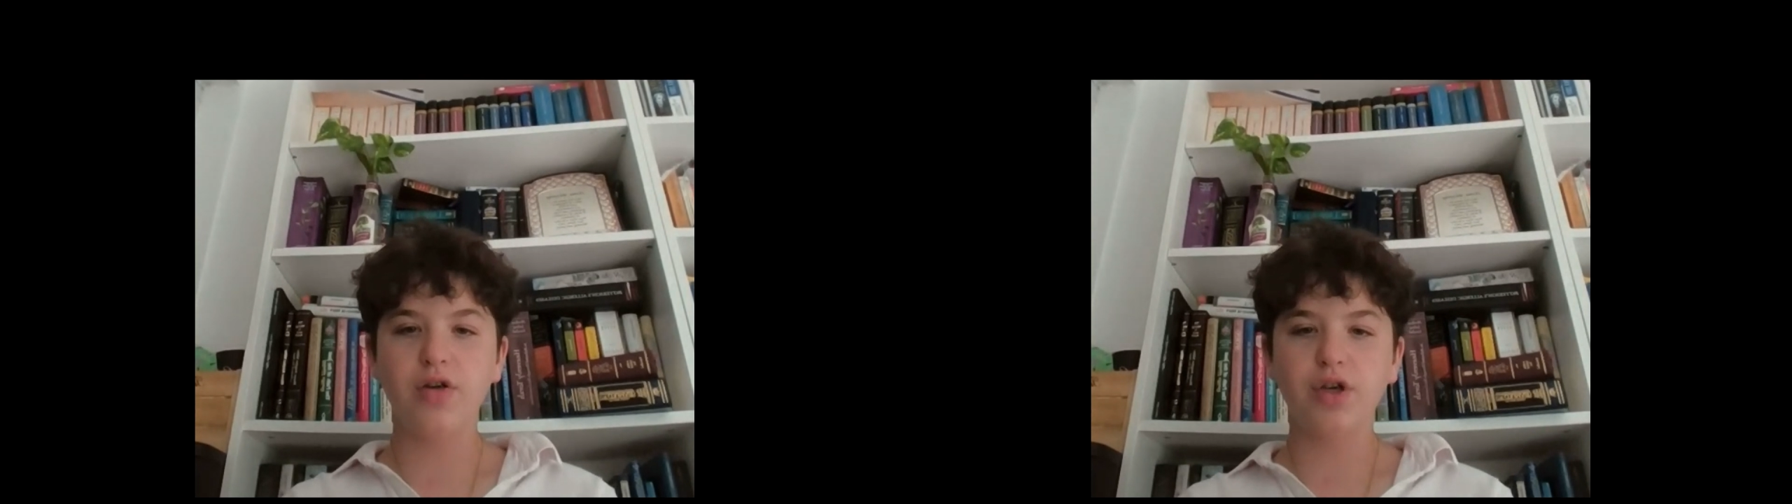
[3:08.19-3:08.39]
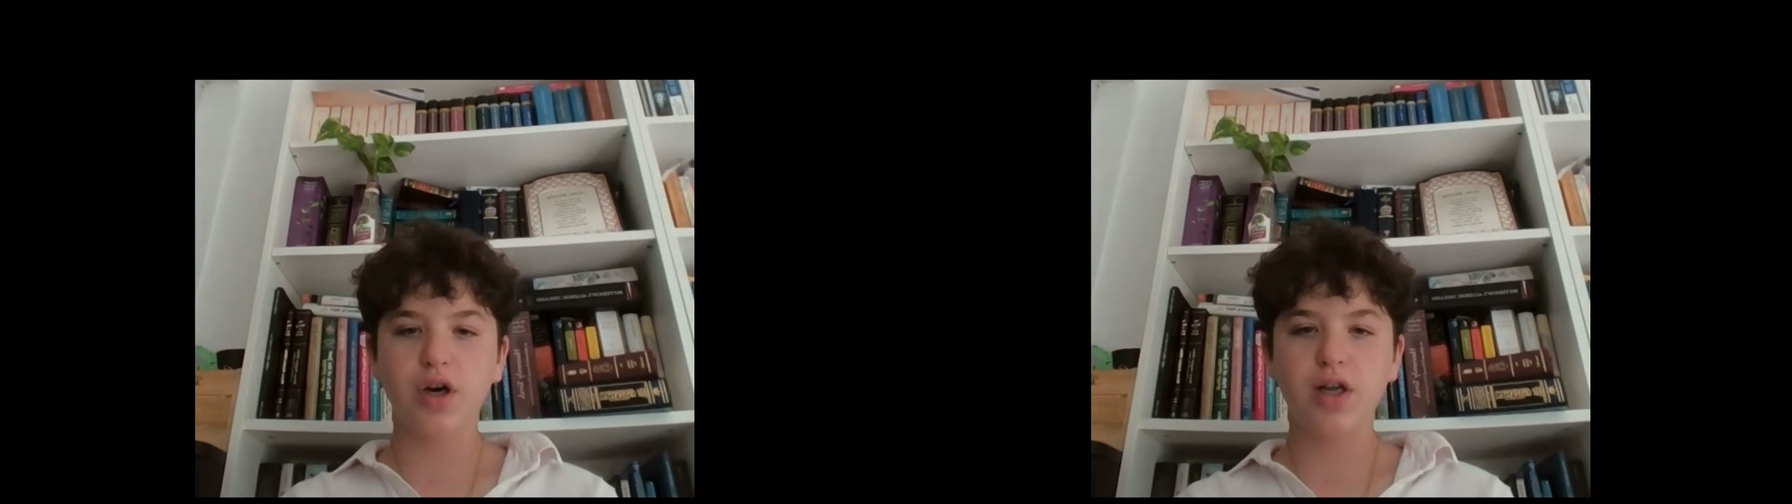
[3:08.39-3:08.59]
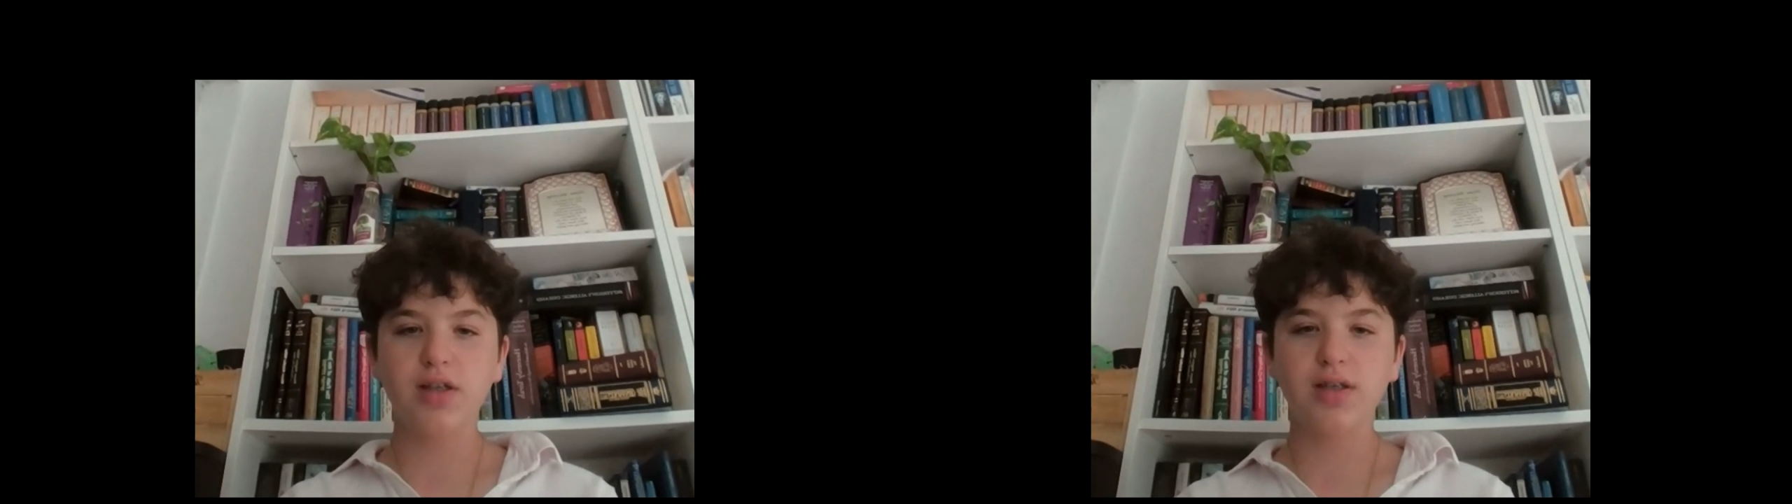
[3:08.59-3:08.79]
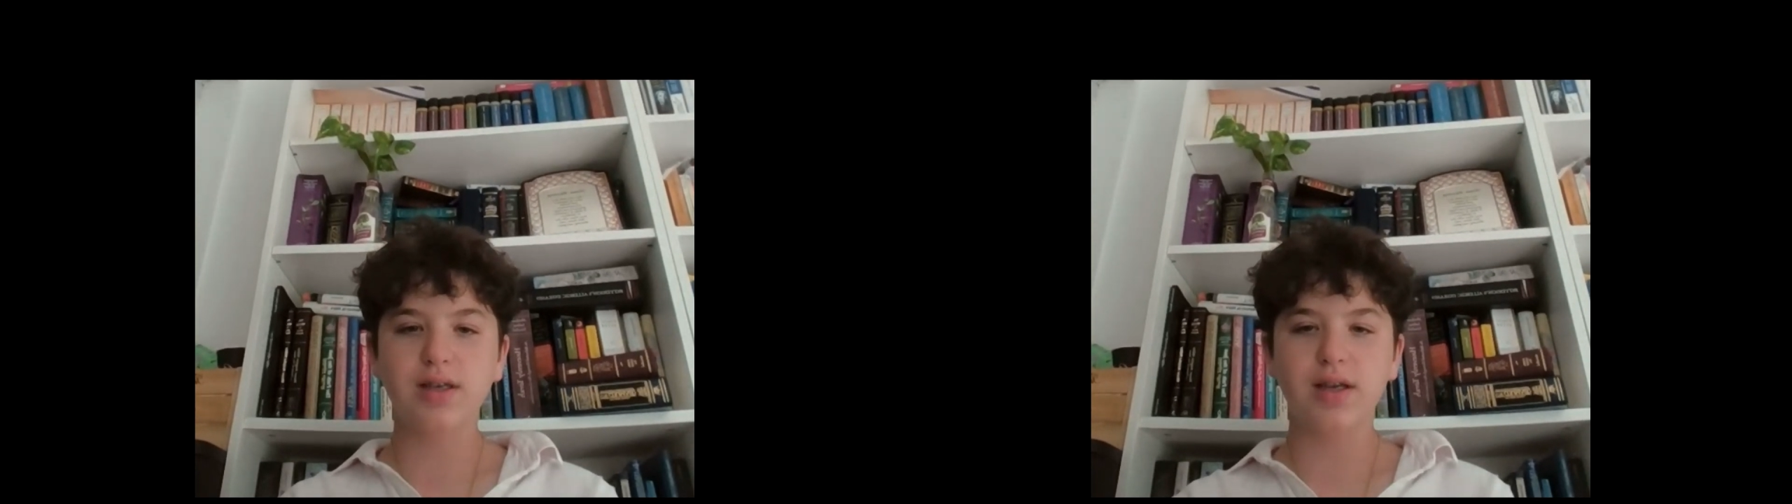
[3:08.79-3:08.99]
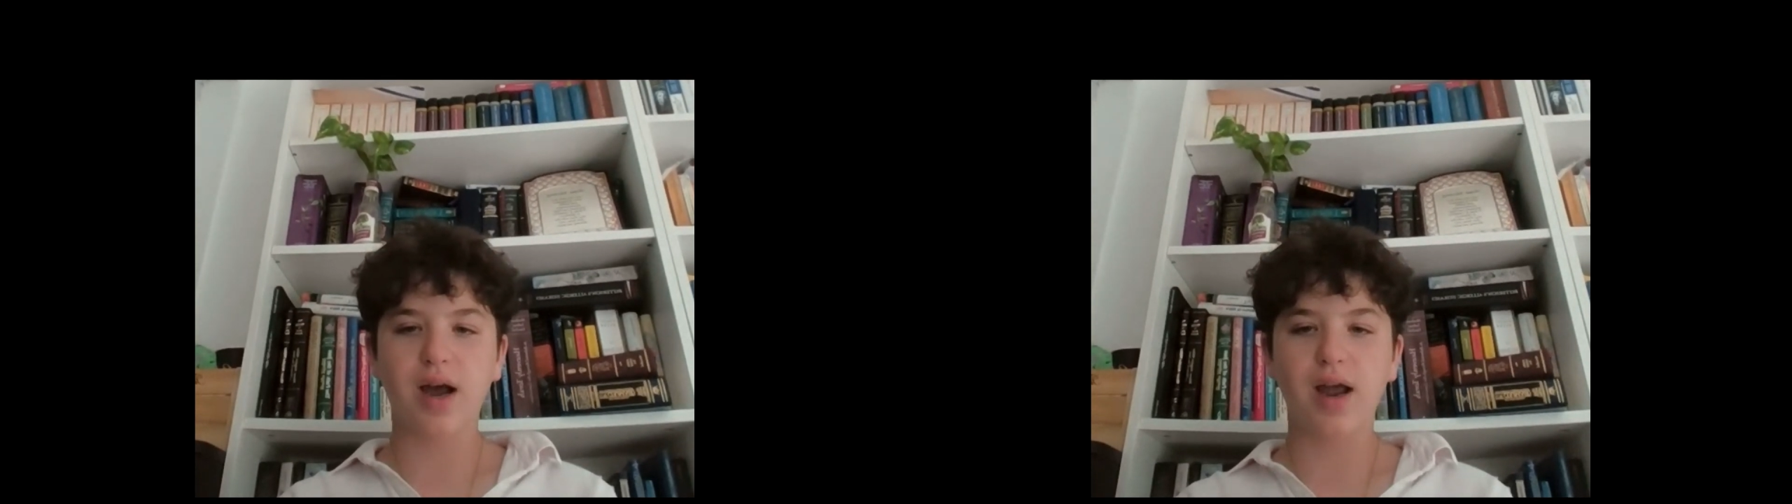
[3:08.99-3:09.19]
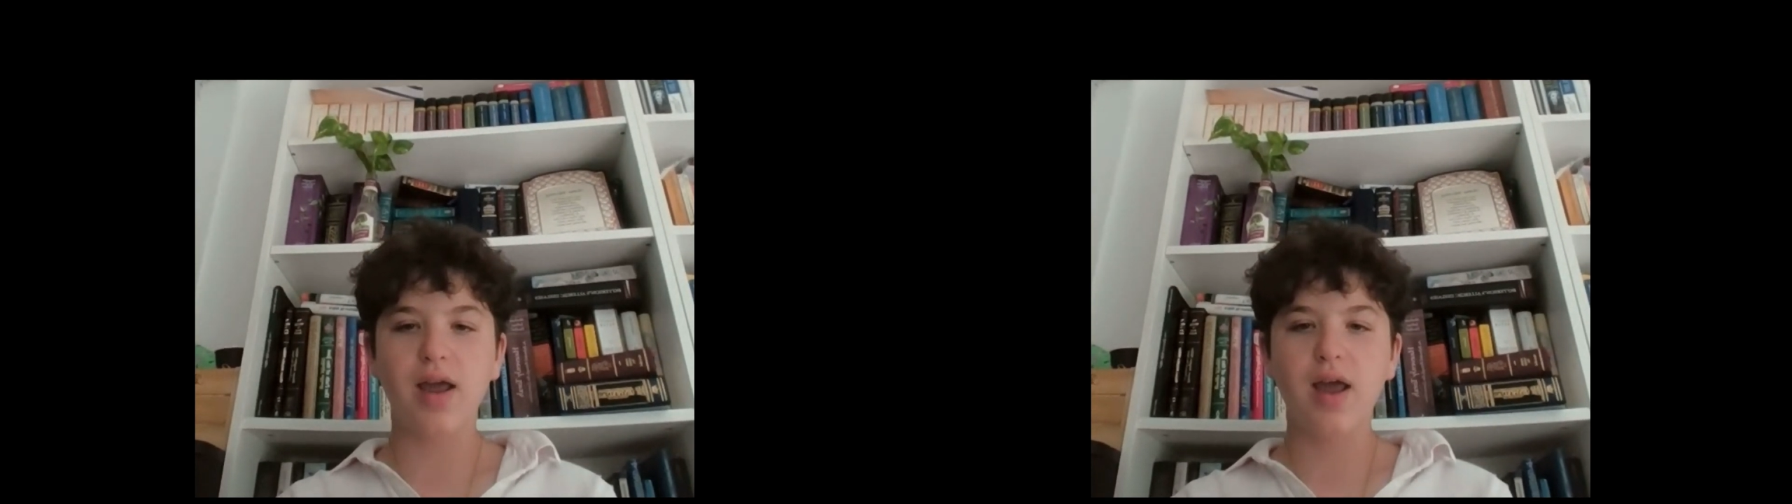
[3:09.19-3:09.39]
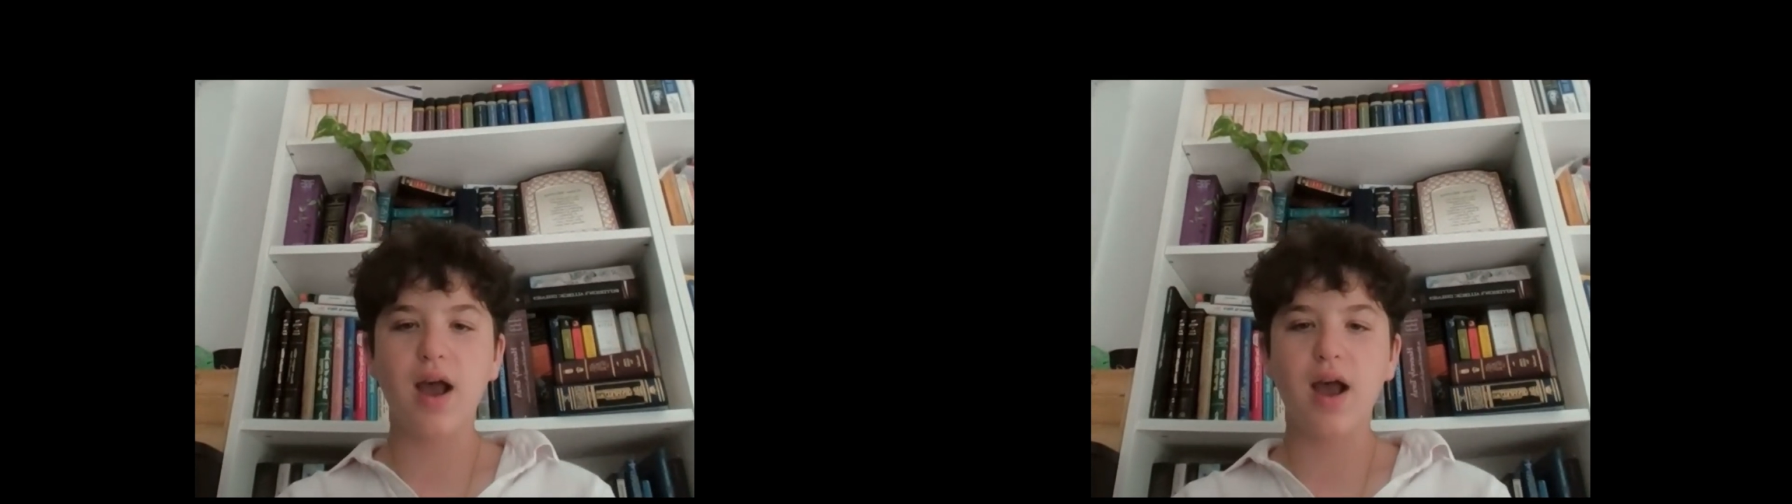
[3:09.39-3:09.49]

journey to Sinai